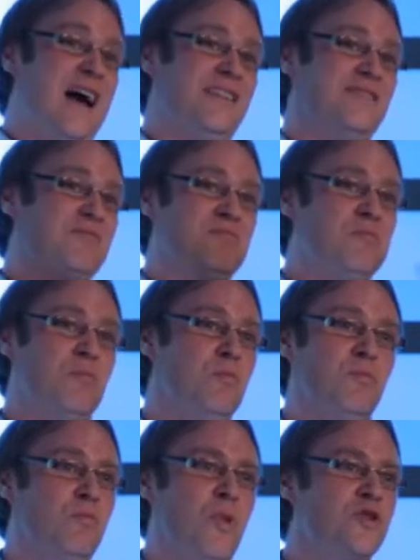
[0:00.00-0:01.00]
And
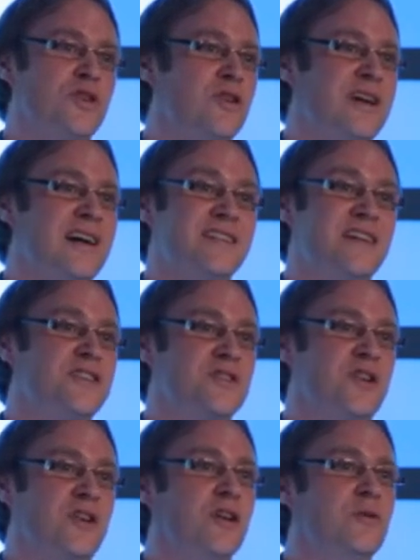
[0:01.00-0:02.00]
most
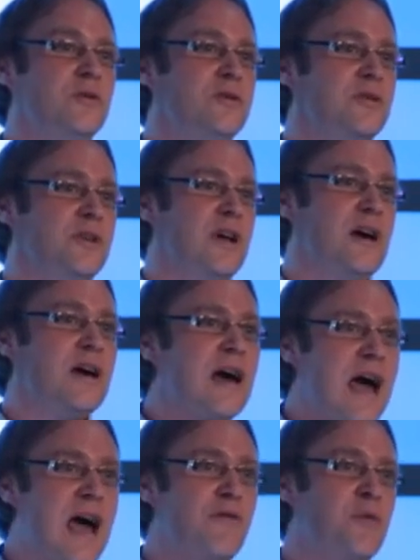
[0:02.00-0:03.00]
organizations not alone.
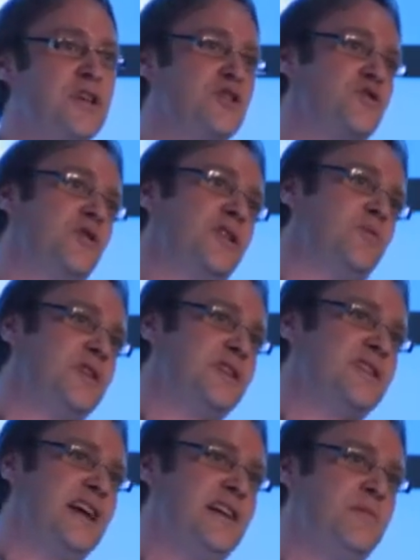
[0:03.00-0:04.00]
Everybody is struggling with
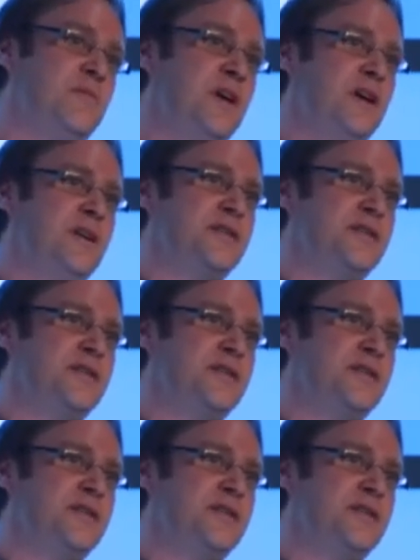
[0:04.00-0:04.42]
the same